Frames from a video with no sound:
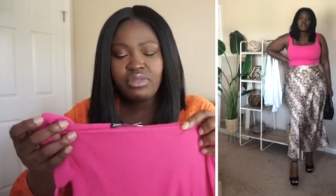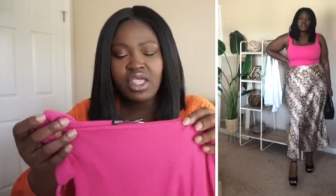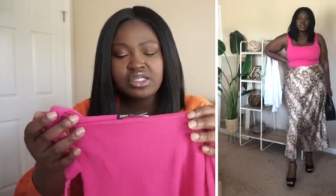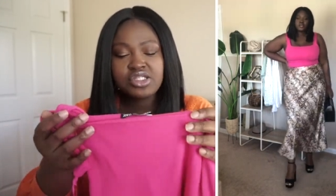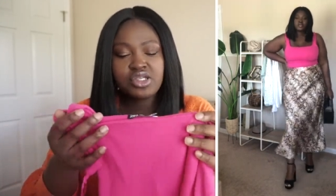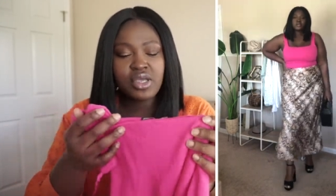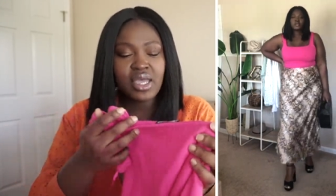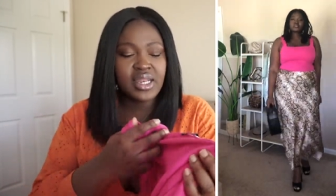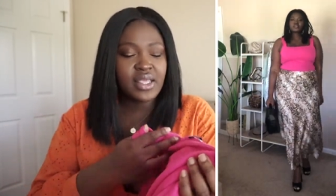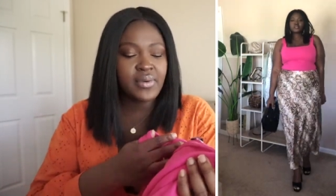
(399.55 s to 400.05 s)

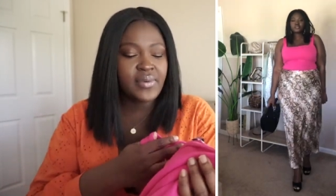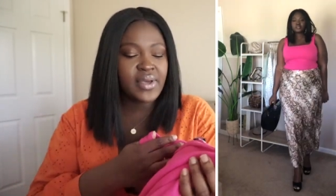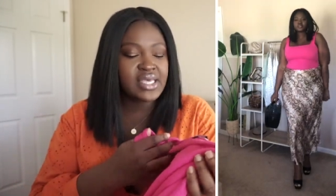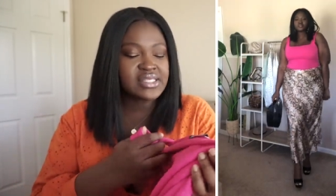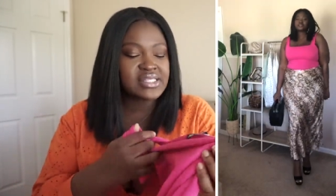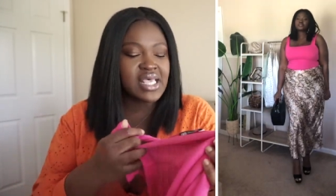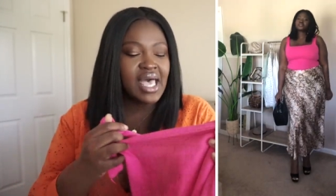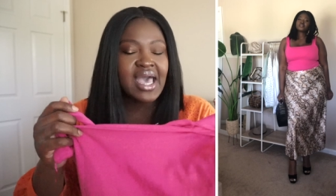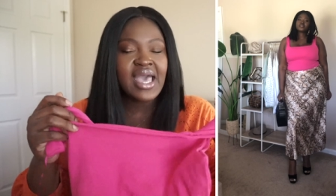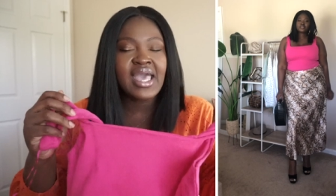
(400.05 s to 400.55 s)
So
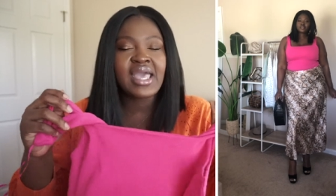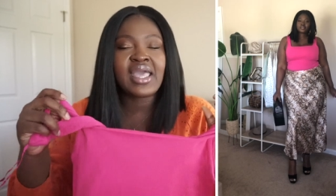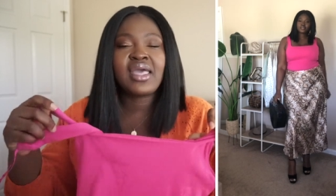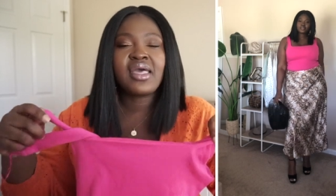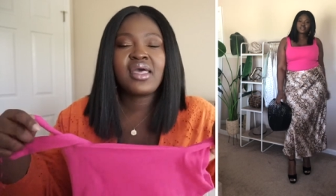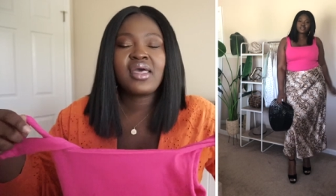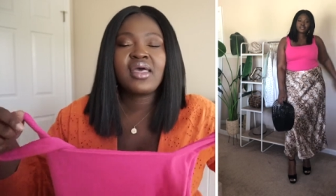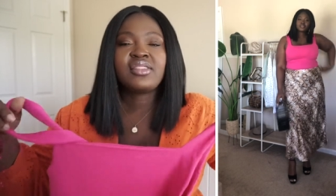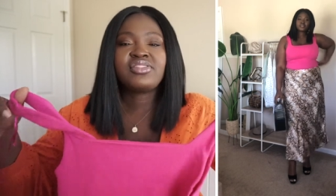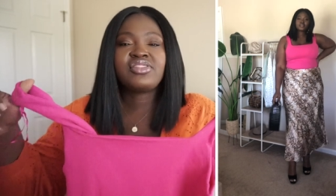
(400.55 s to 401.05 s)
anyways, I
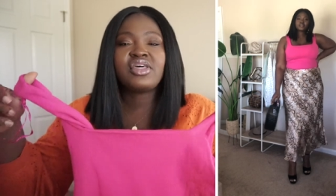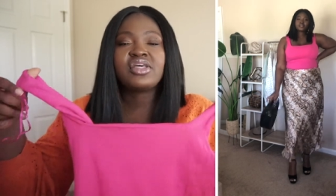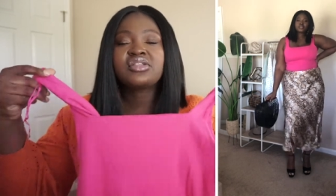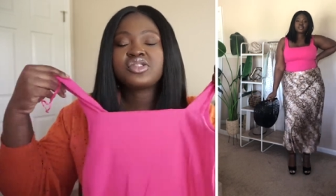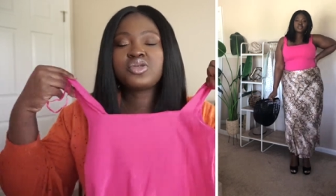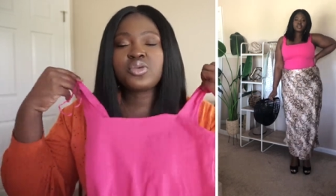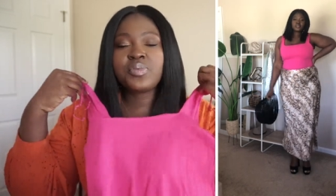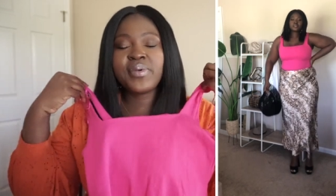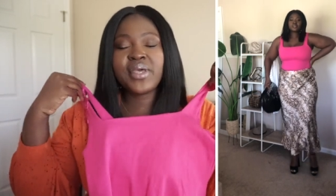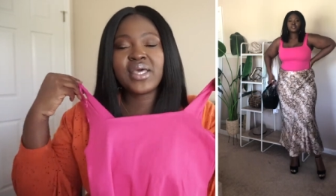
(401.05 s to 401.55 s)
think
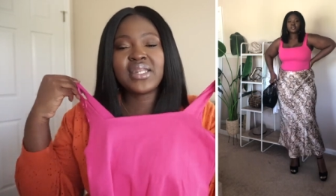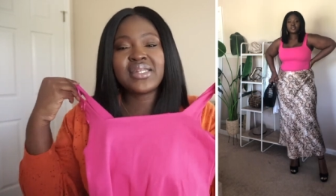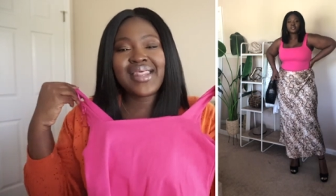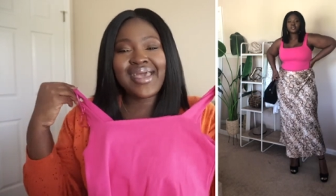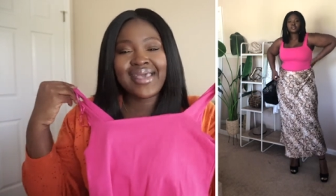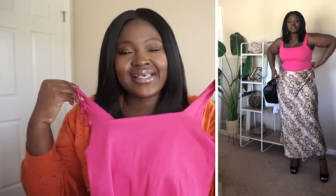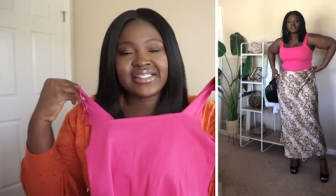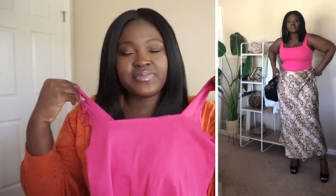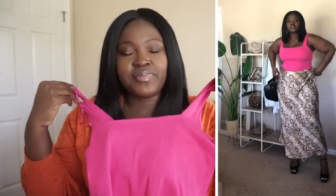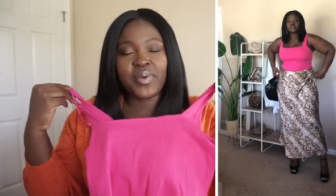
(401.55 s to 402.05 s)
this would be a
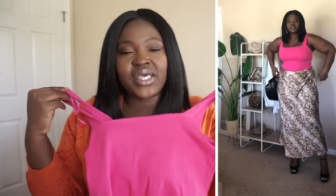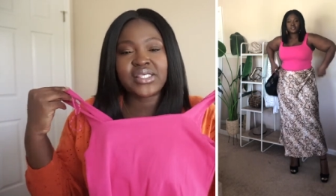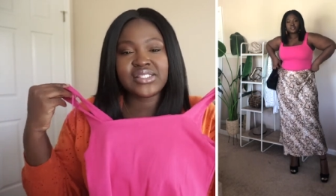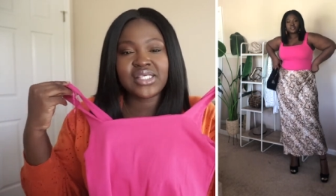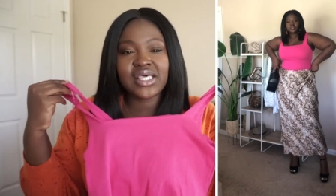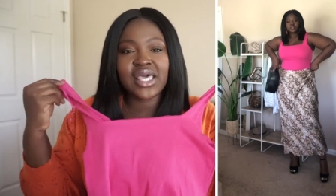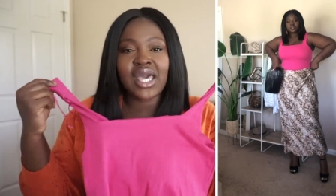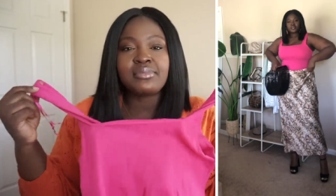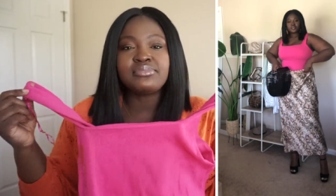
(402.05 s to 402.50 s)
nice basic.